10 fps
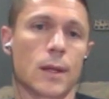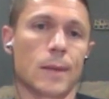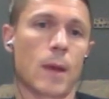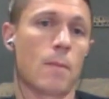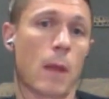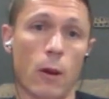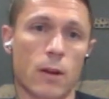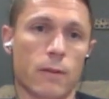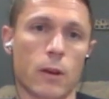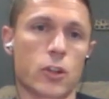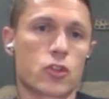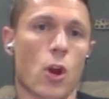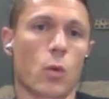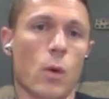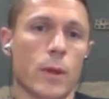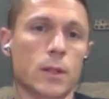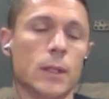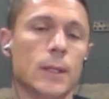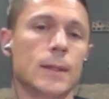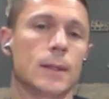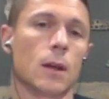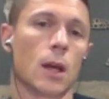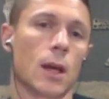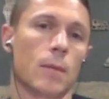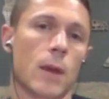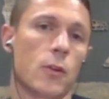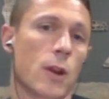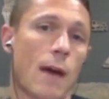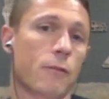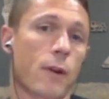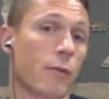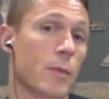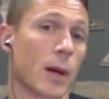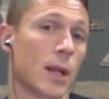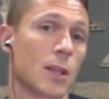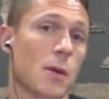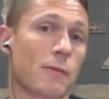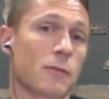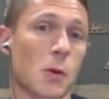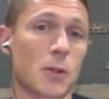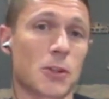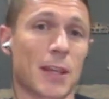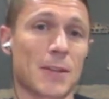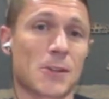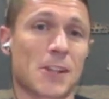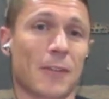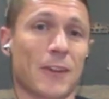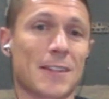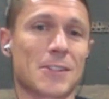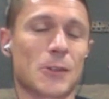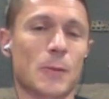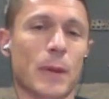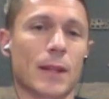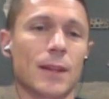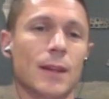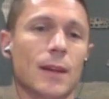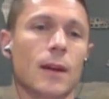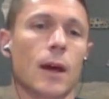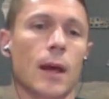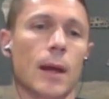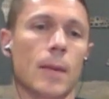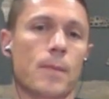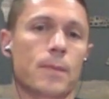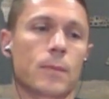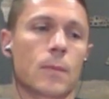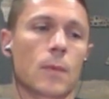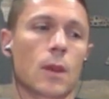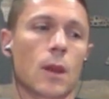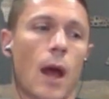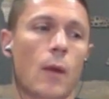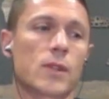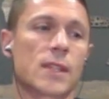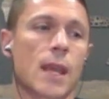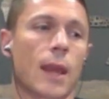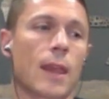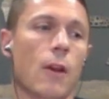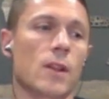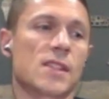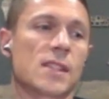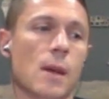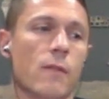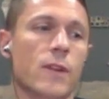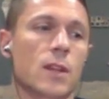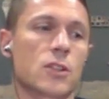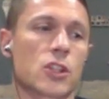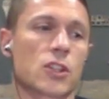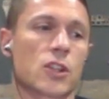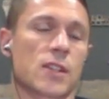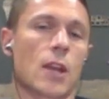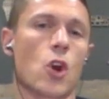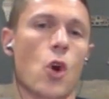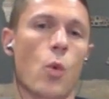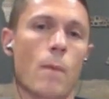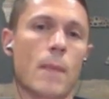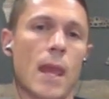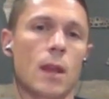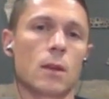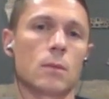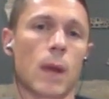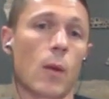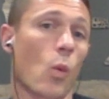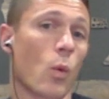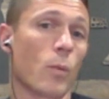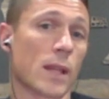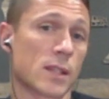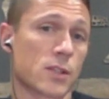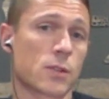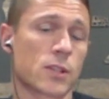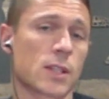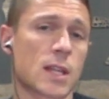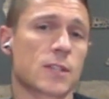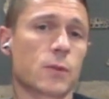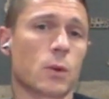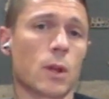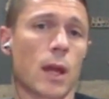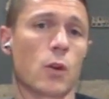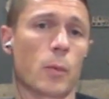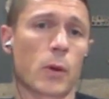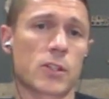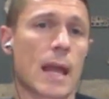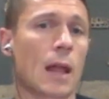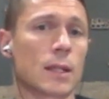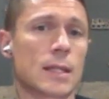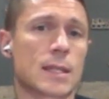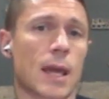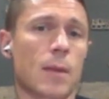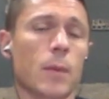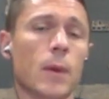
I married a very strong woman, and they're not for everybody. You have to know what you're getting yourself into. But I would say I carried some of it just because I know what made my sister successful. I know the personality type.